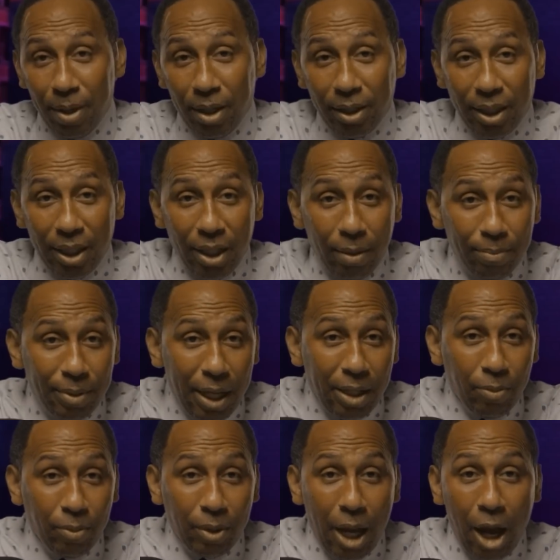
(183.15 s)
to get updated
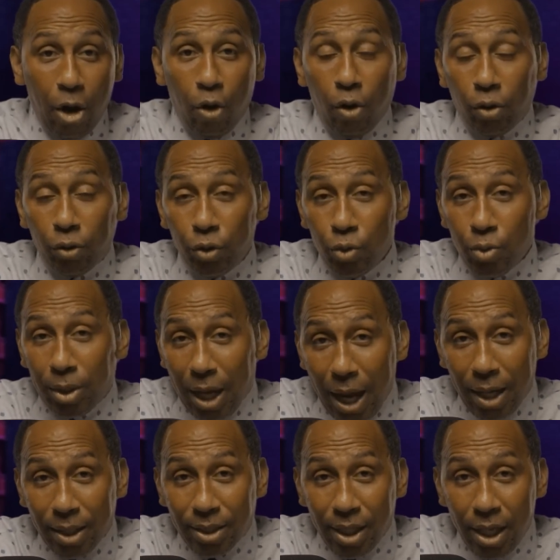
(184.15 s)
with our all-new
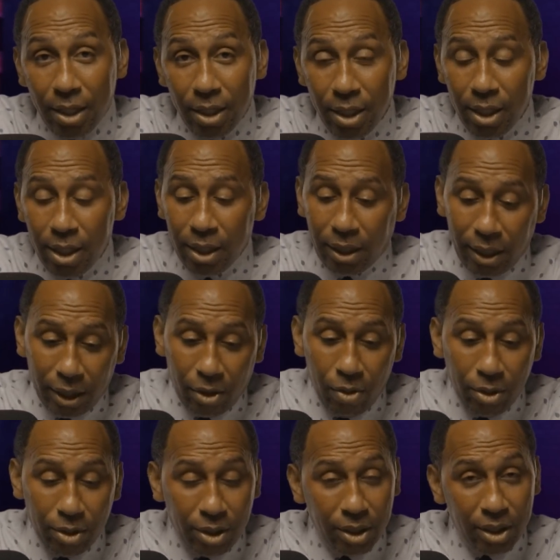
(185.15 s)
content. Click
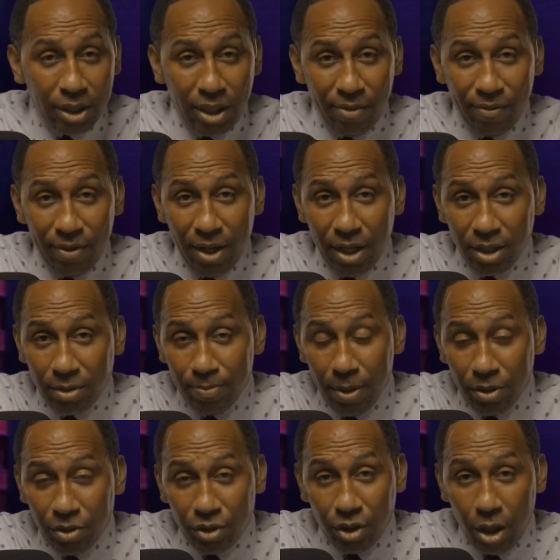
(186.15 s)
on to the Stephen A.
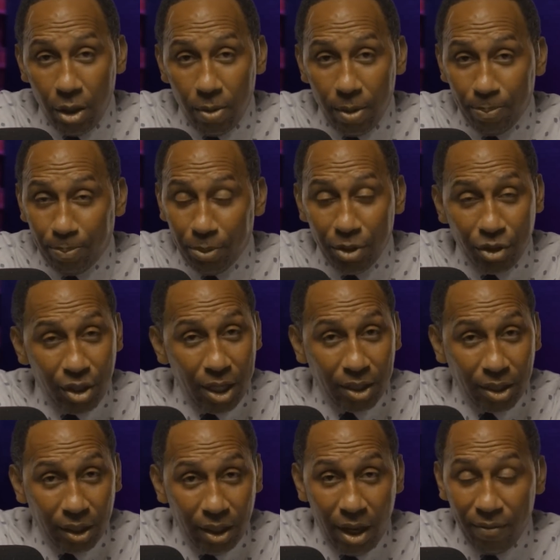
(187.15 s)
Smith Show. Appreciate the
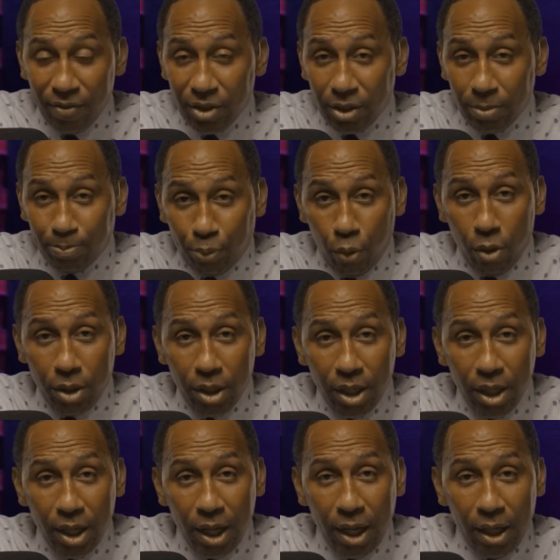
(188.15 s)
love and support.
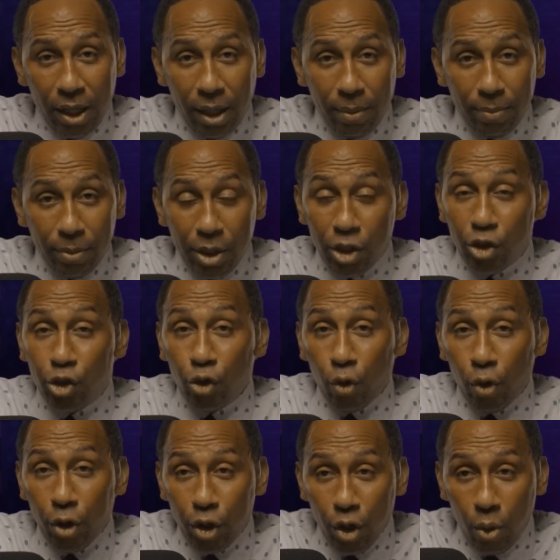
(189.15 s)
Enjoy
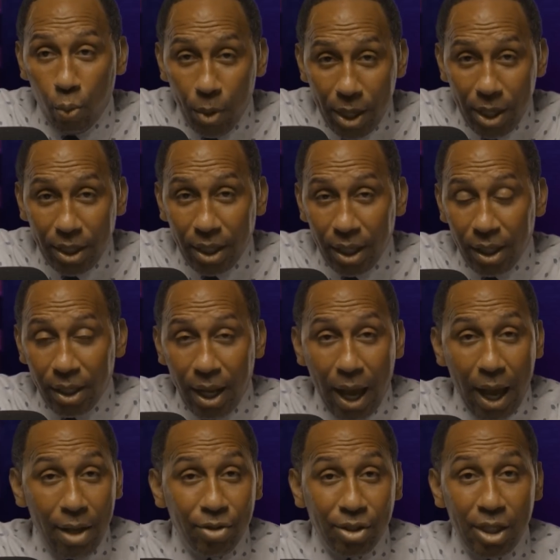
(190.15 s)
your weekend.
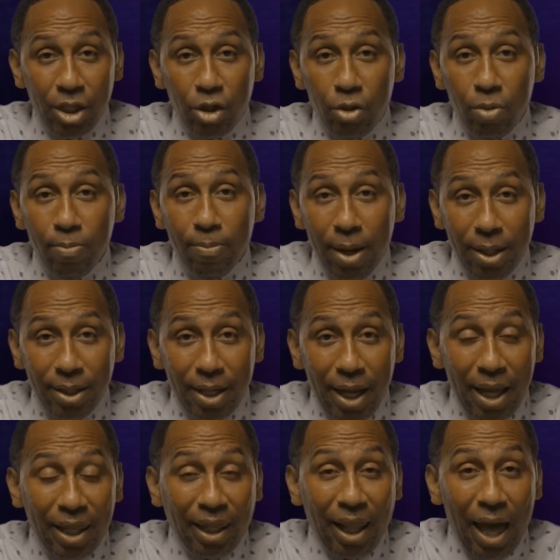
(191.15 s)
I'll see you Monday
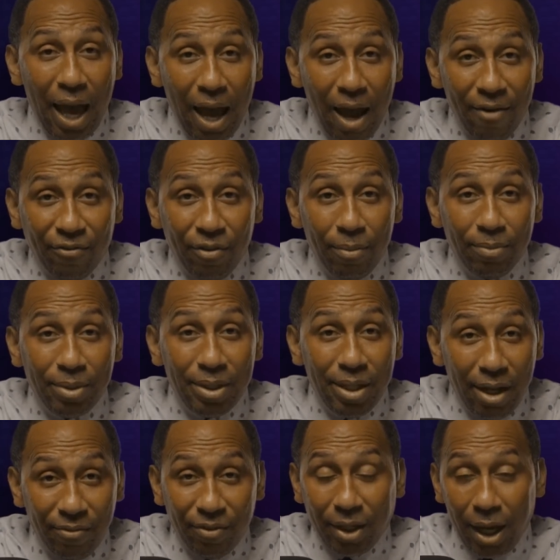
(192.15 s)
live from
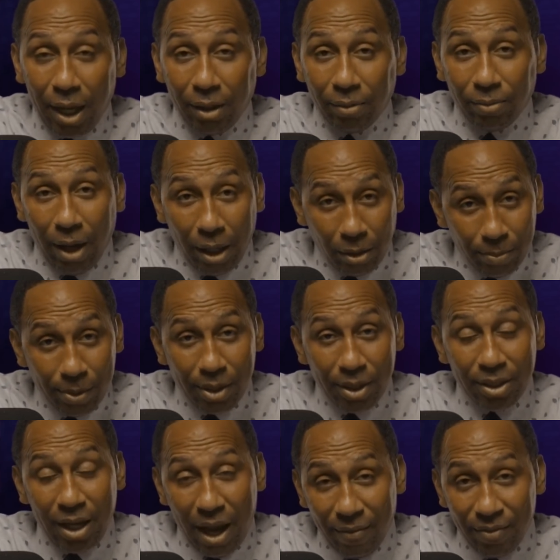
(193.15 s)
Denver, Colorado, because
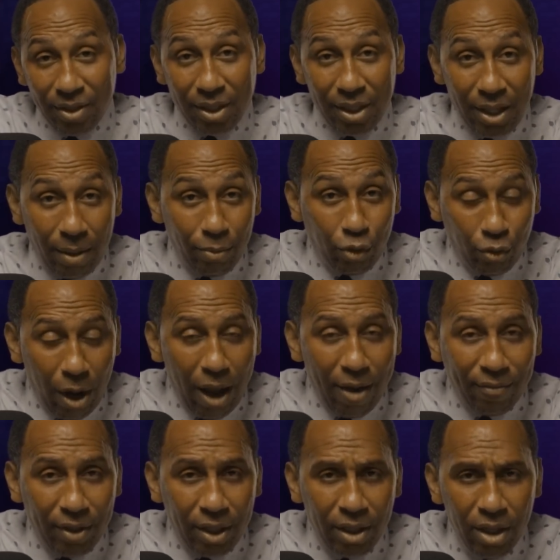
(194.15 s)
obviously I'm
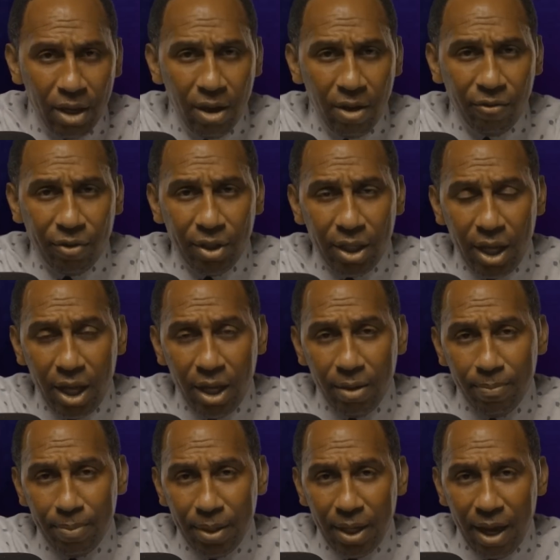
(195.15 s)
traveling for the
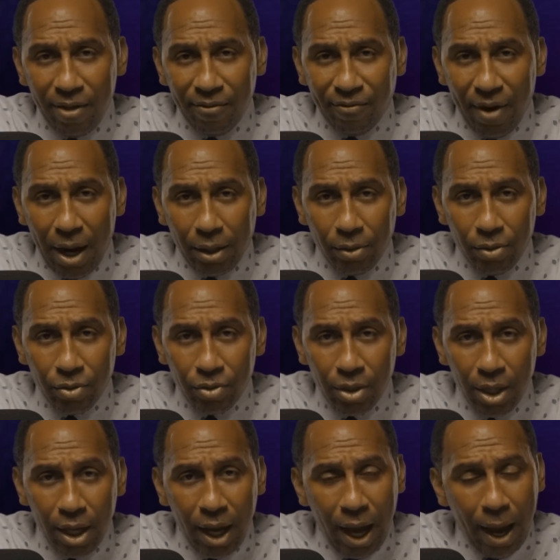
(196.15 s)
NBA Finals.
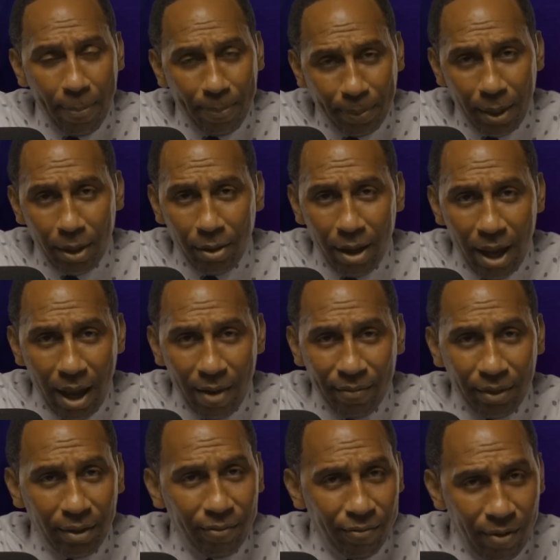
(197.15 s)
I plan on
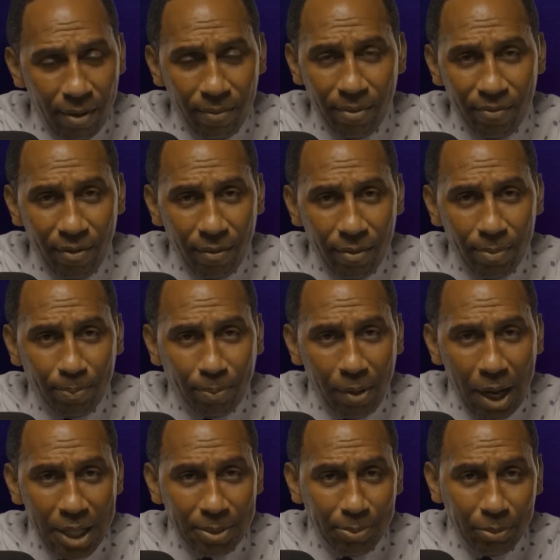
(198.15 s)
having a very, very
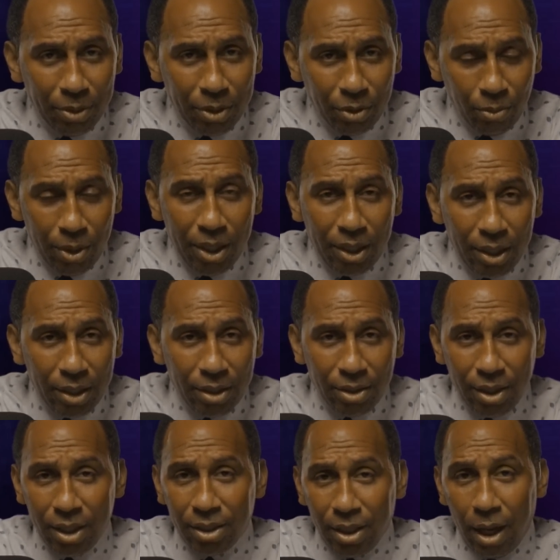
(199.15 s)
prosperous weekend
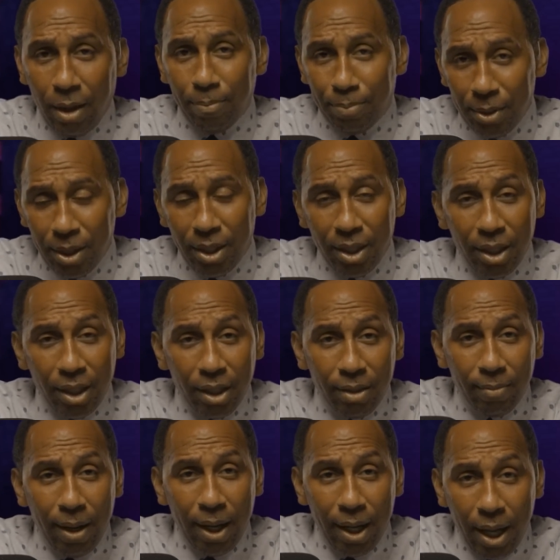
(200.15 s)
since I'll be here in
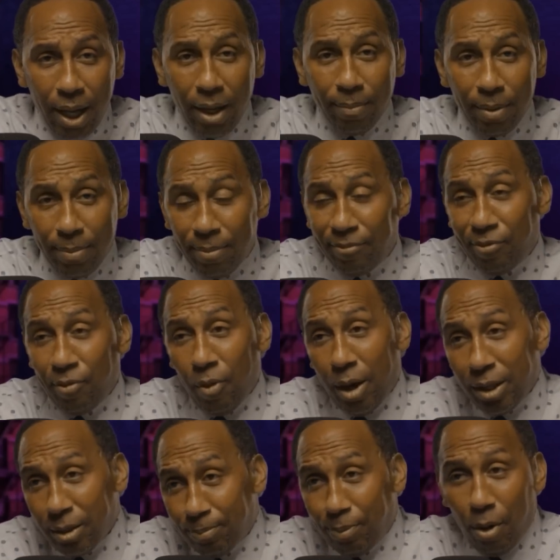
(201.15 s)
Miami before I
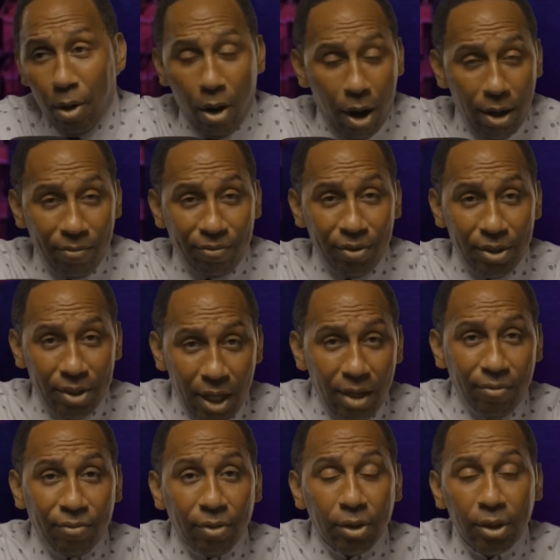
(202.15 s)
depart for
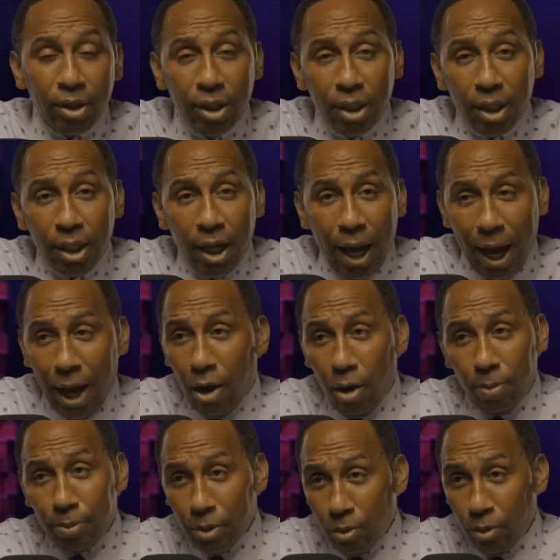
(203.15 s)
Denver. I
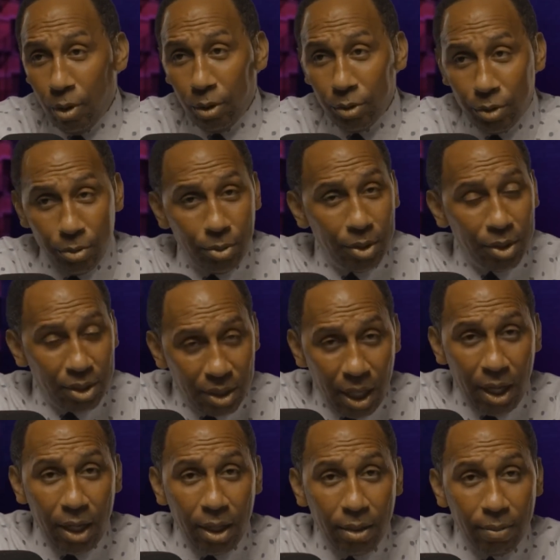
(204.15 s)
hope you all do the
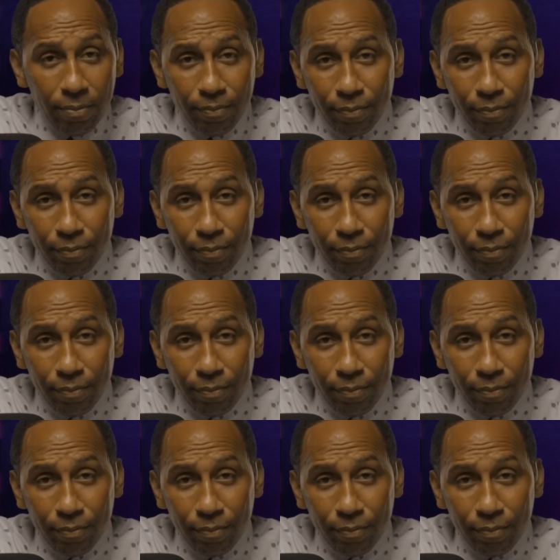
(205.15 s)
same.